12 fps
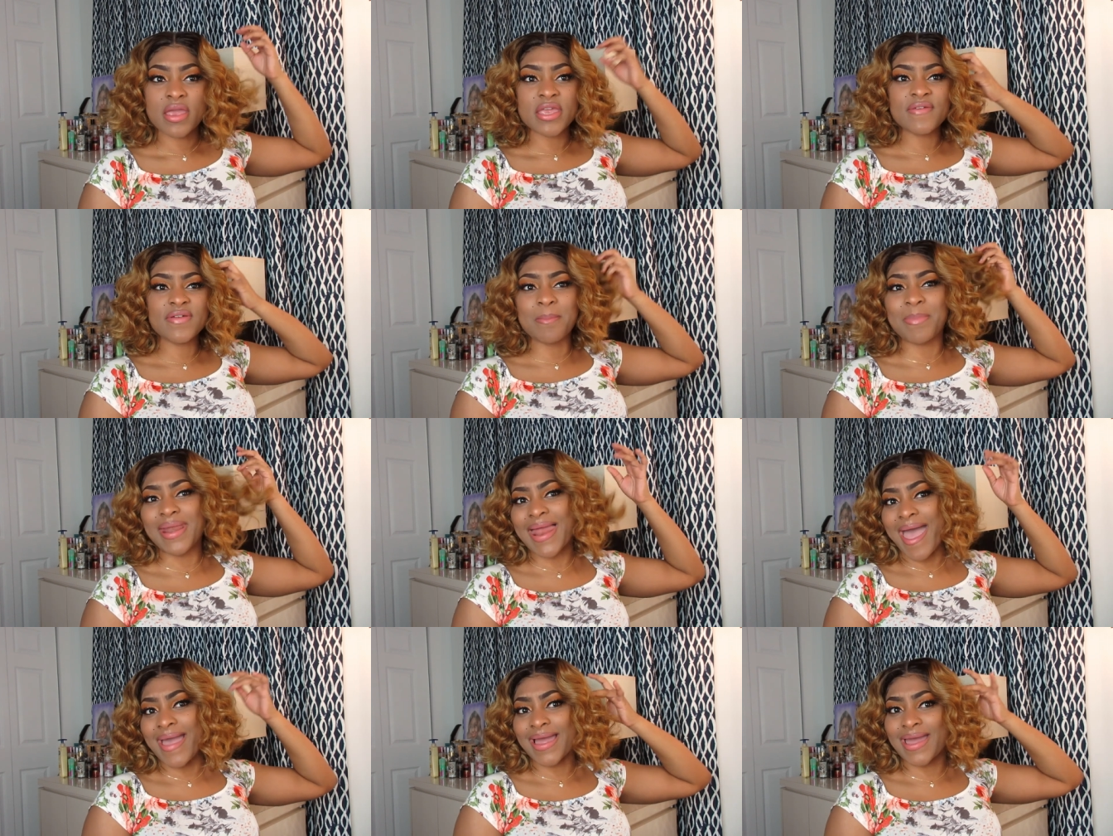even
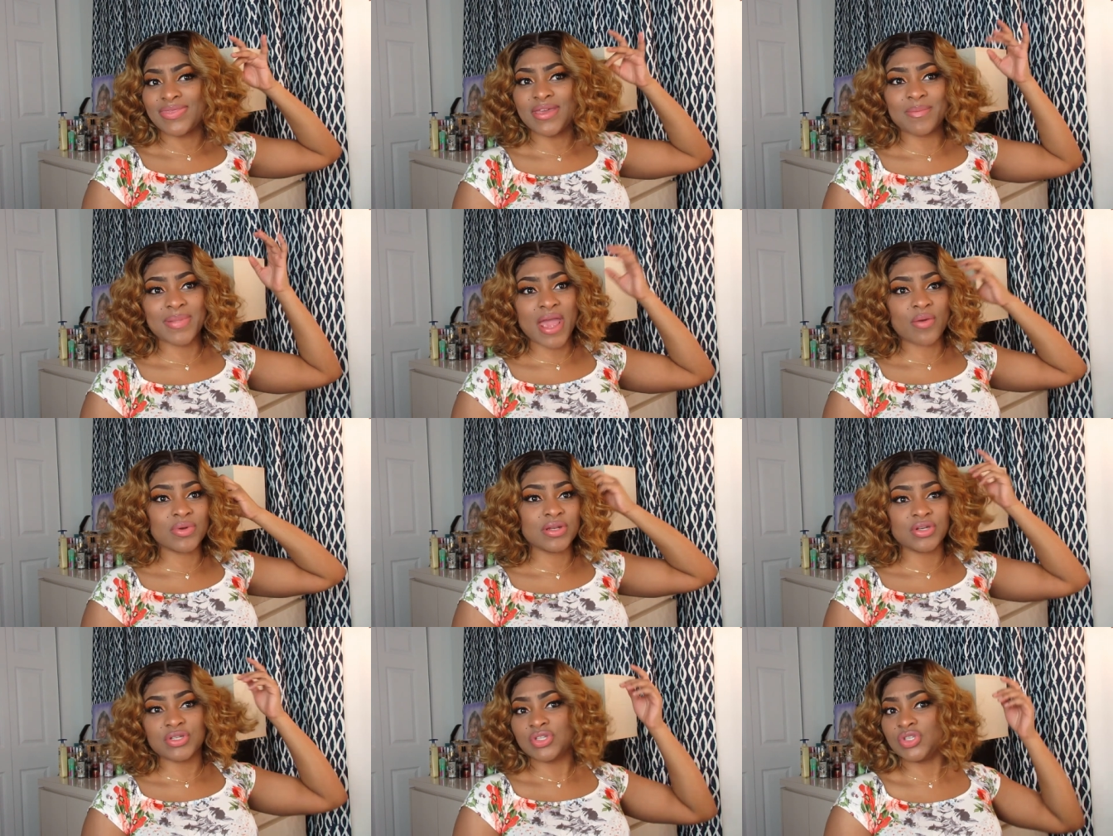black i think black would
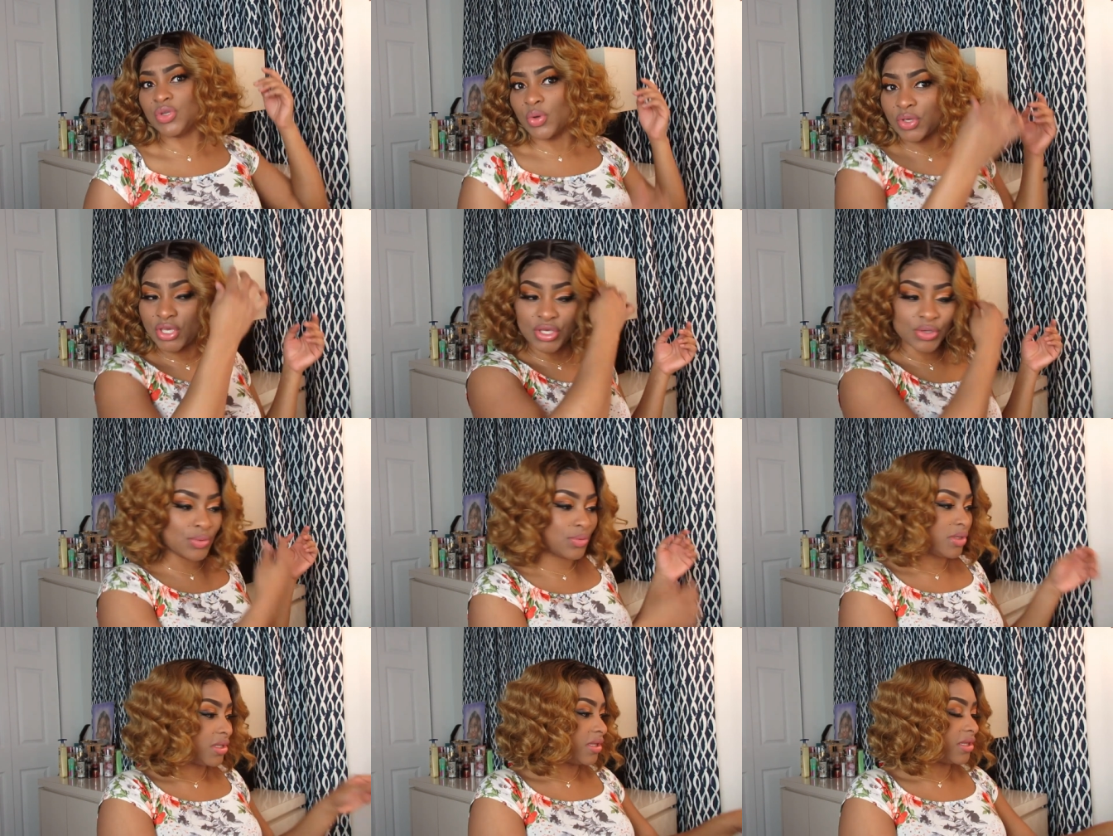look so cute
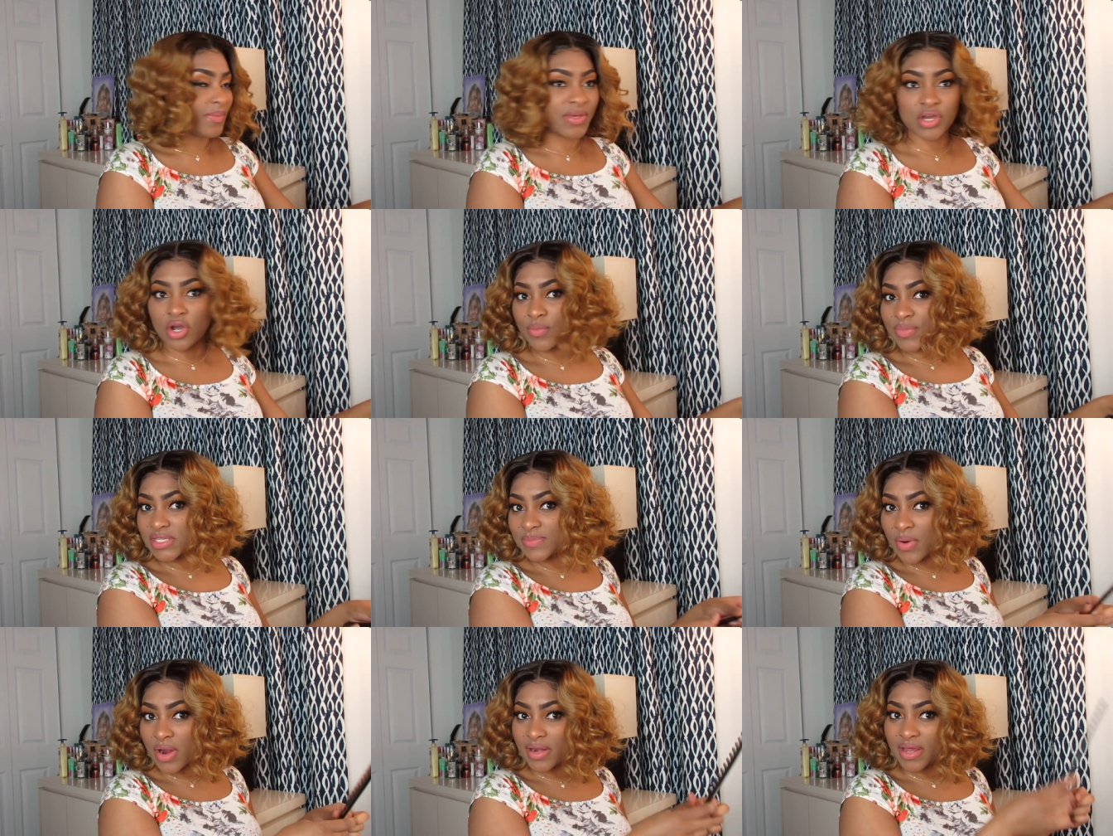let me comb this
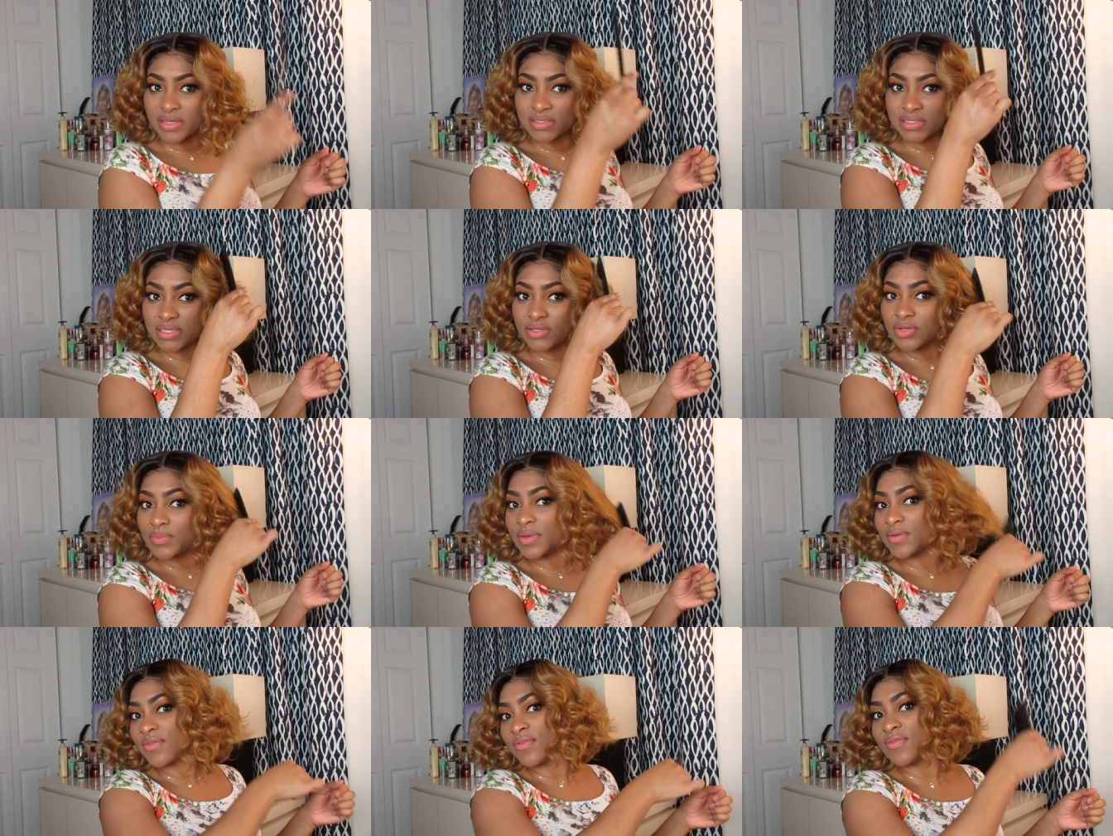part out it's a little
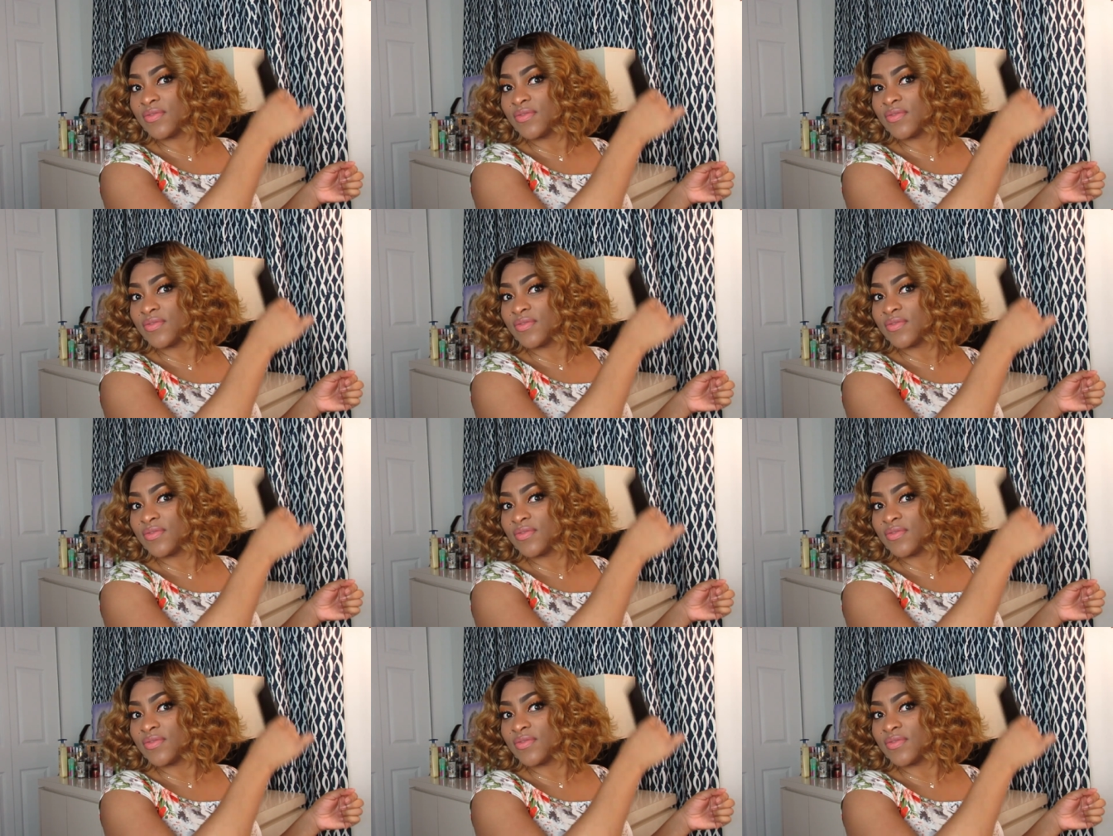bit